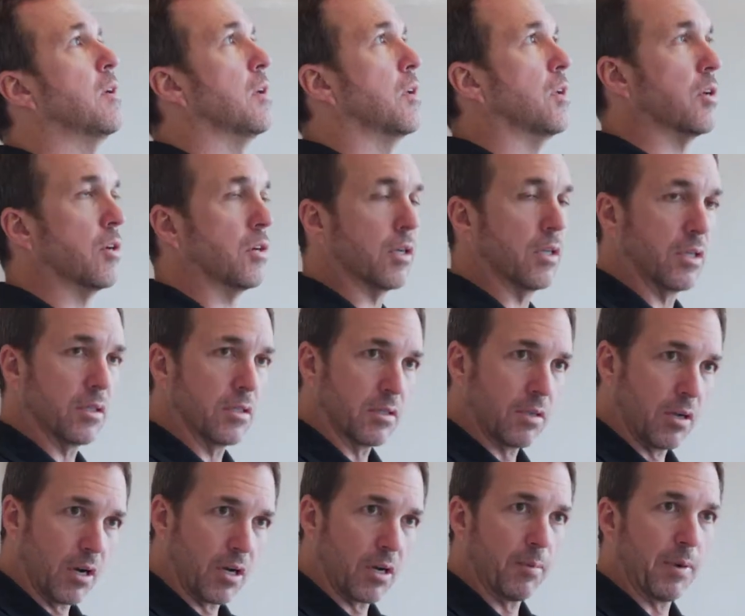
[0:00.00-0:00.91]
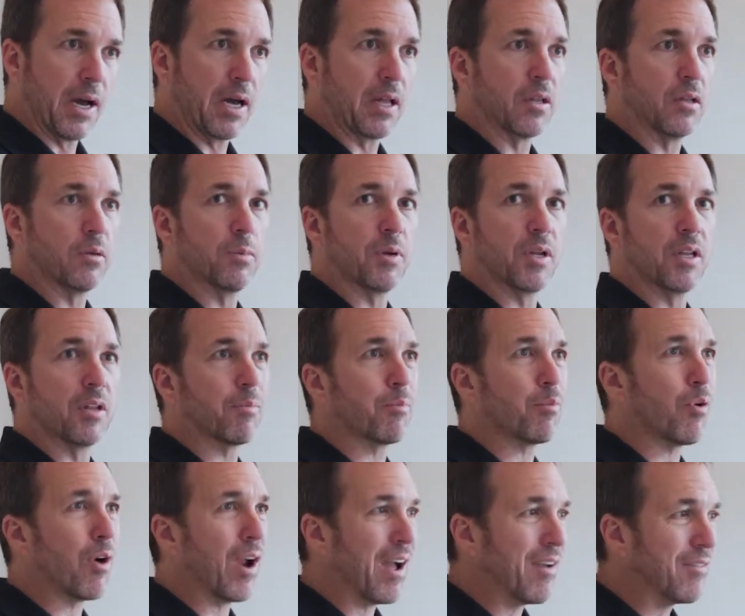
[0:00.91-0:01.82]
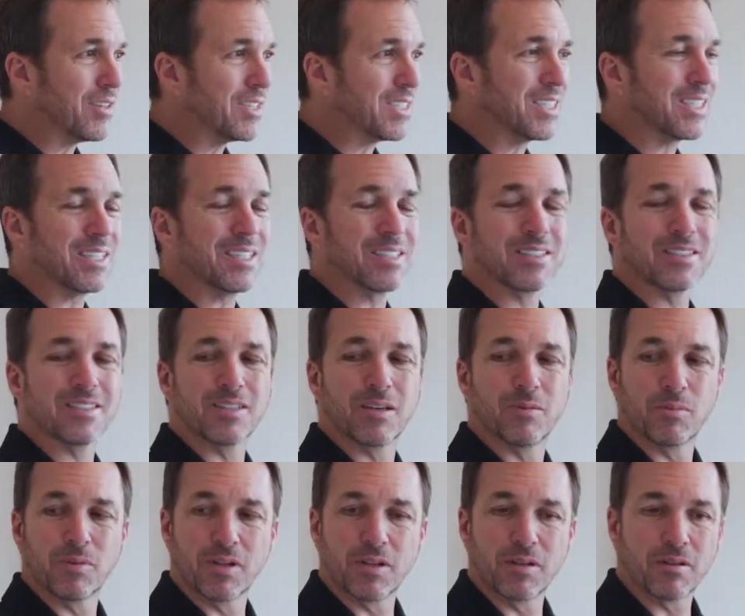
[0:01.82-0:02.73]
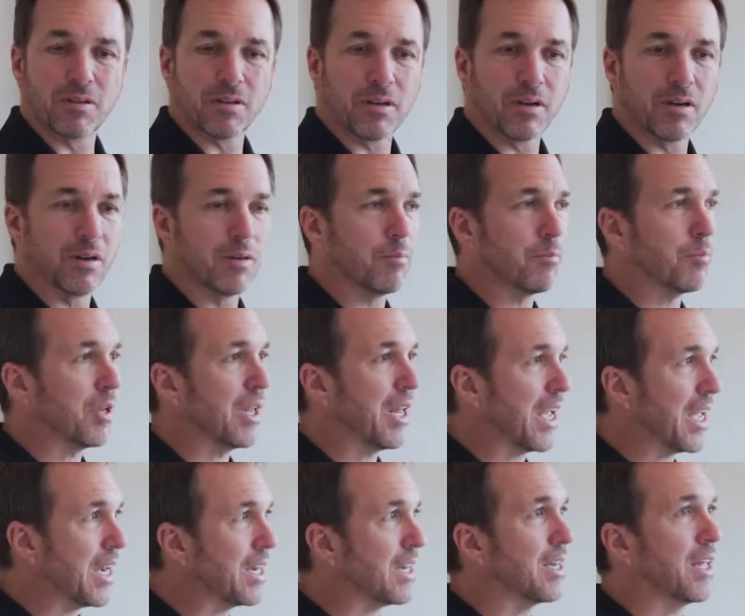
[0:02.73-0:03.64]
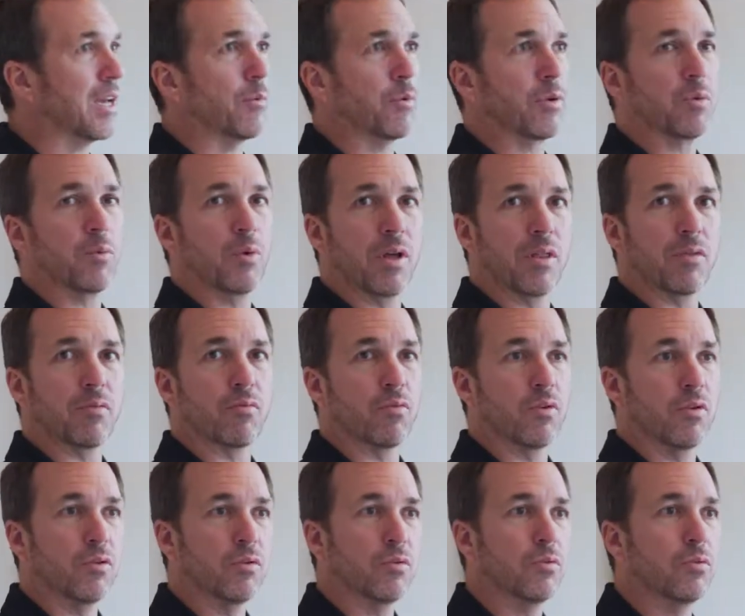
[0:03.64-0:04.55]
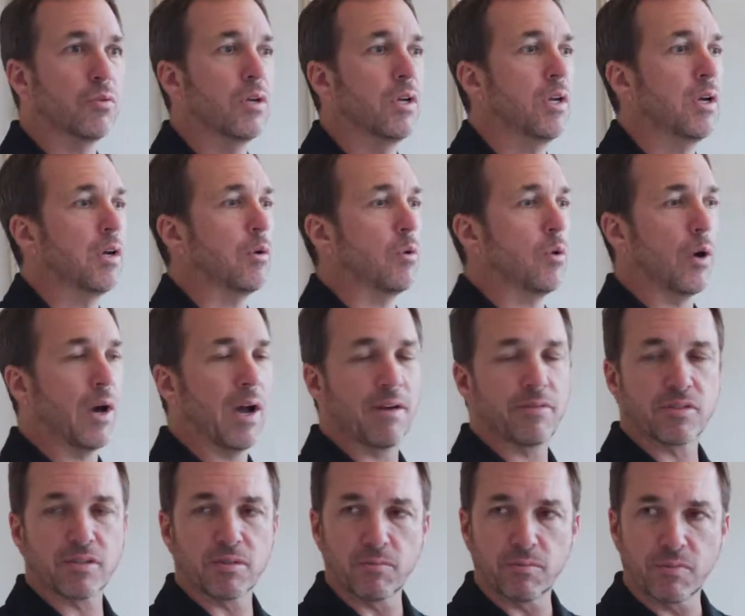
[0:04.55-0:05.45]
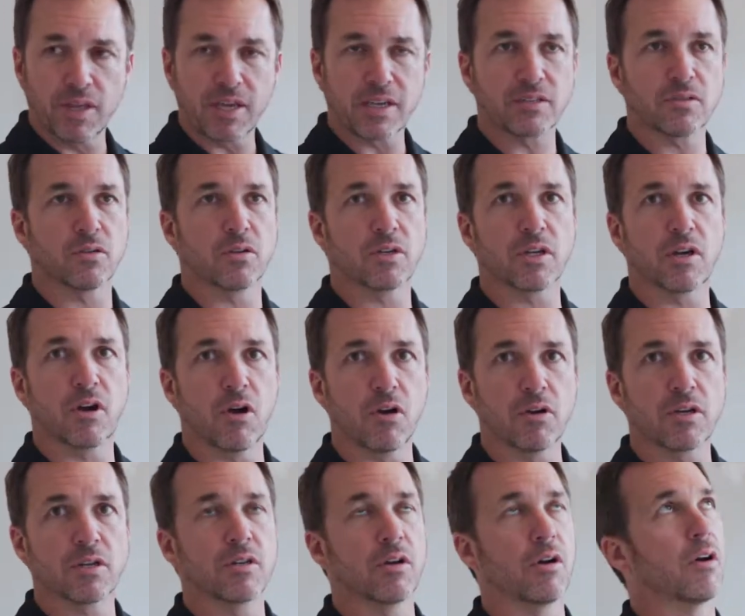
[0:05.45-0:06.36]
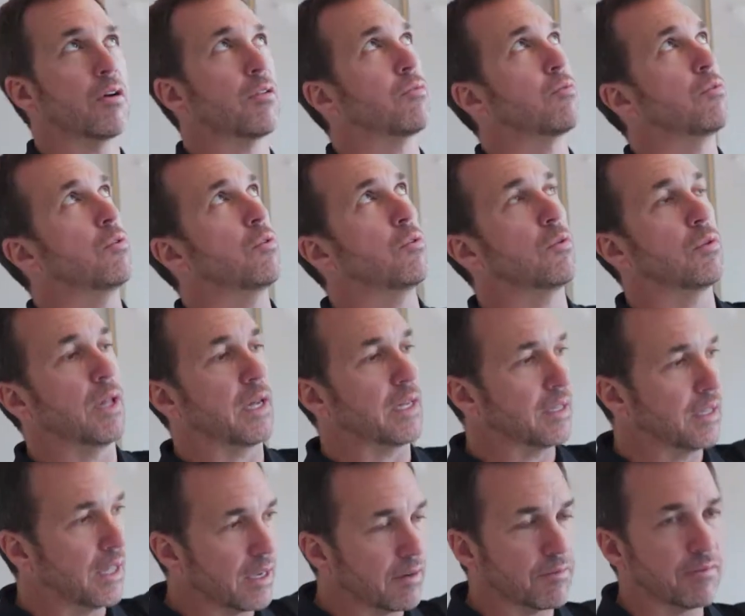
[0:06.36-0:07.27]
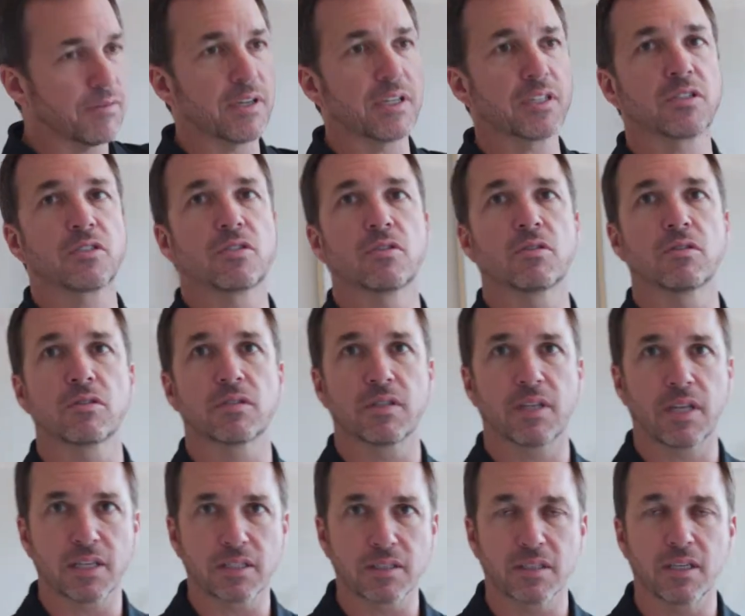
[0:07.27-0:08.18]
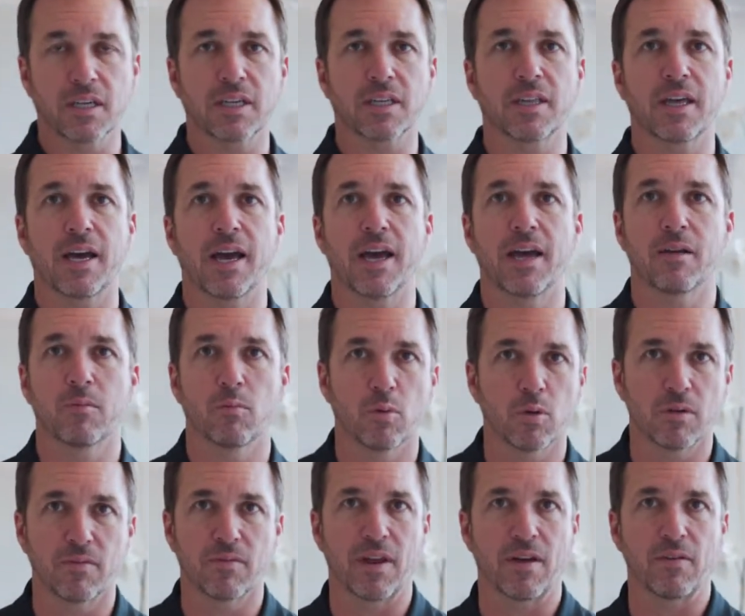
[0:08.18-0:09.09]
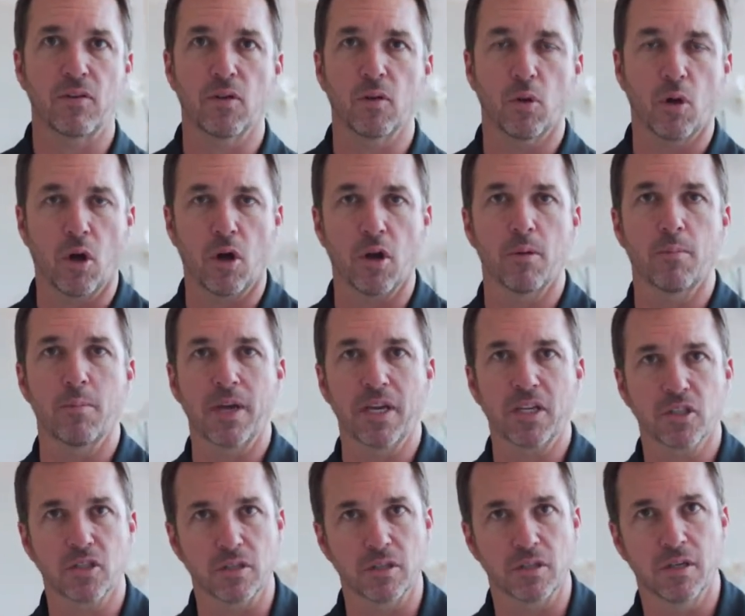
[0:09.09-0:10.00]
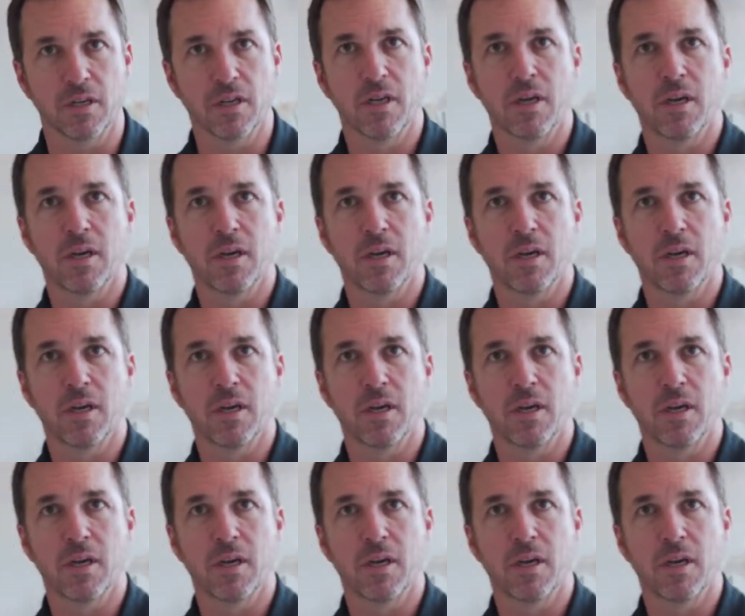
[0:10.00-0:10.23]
You're gonna talk about a little bit of the privacy and some of the planning that we went through. We'll have some things on the card to talk through, like light fixtures, things like that. We'll even have a little automation.